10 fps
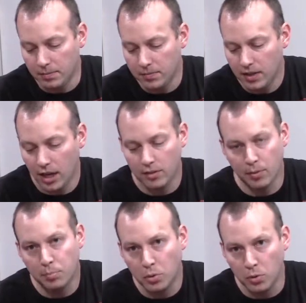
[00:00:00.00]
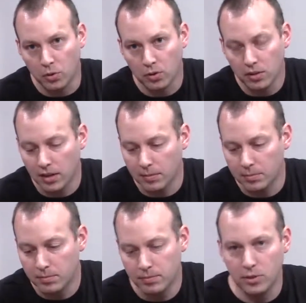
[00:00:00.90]
kind of a pool, and I'm
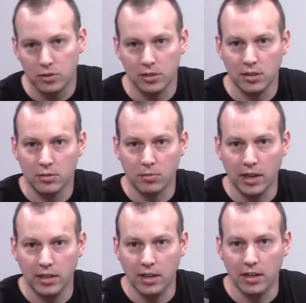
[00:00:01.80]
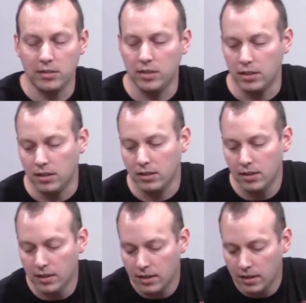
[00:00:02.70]
using these red dice here
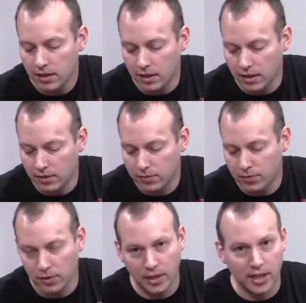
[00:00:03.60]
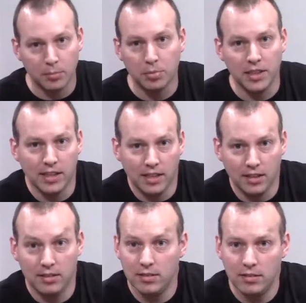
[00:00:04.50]
for like a
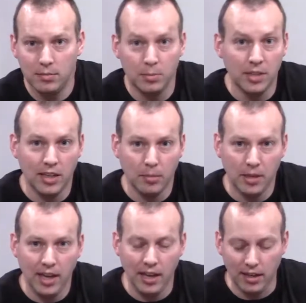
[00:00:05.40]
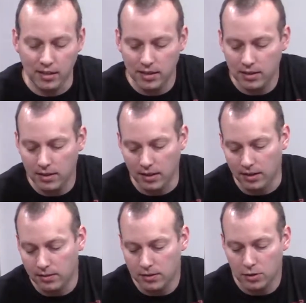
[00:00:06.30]
bleeding mechanic.
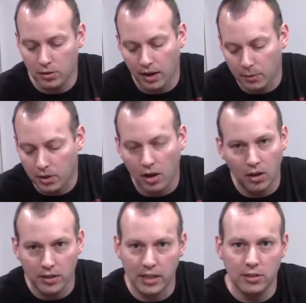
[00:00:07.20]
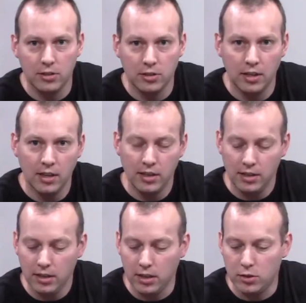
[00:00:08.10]
And so I will call each
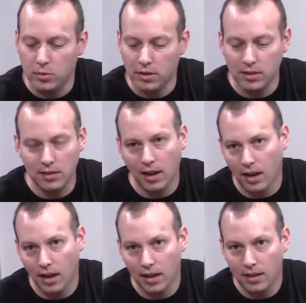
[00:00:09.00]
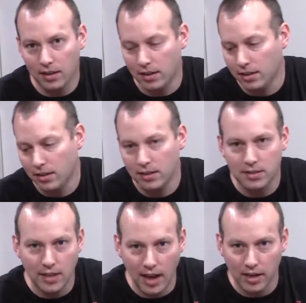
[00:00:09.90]
one of the die a
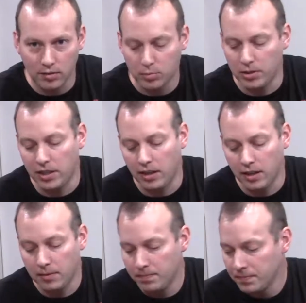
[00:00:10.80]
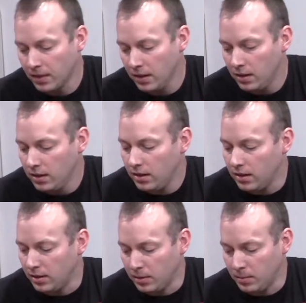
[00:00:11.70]
stack of bleeding.
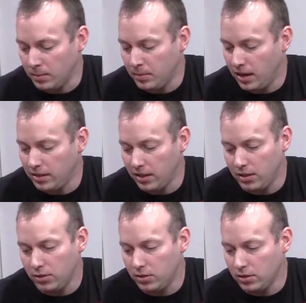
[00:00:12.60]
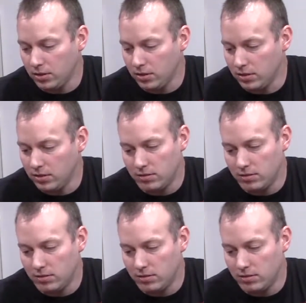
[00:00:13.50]
I think you could